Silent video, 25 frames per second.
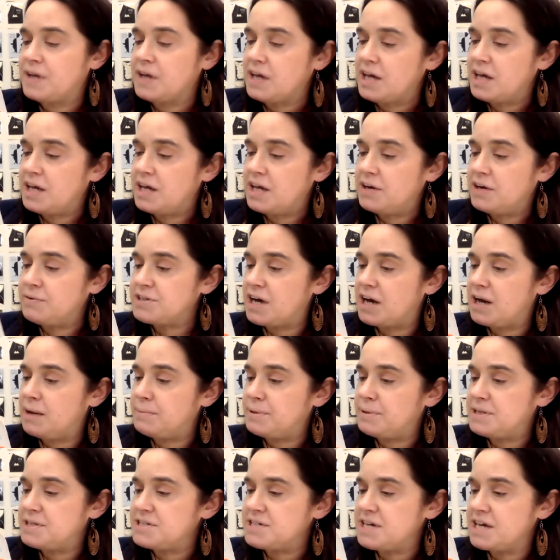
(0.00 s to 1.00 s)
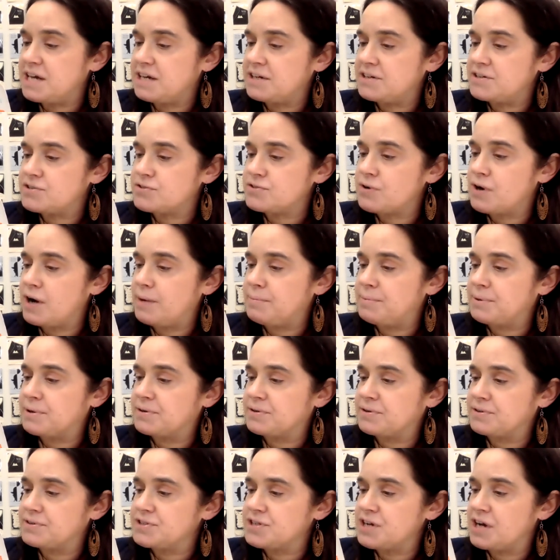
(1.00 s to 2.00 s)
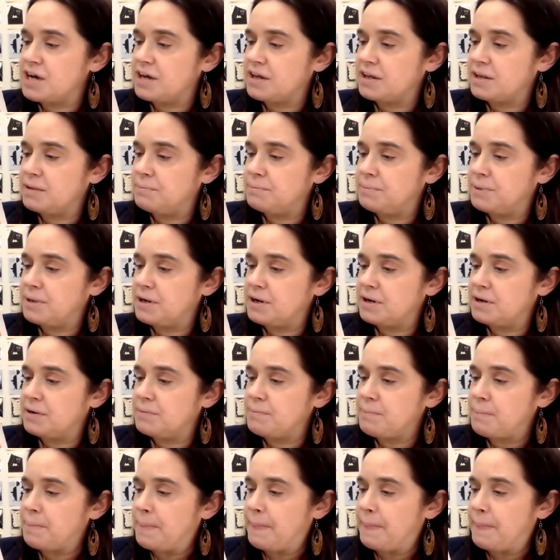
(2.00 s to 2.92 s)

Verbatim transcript: Henry Dobbins ate a tropical chocolate bar.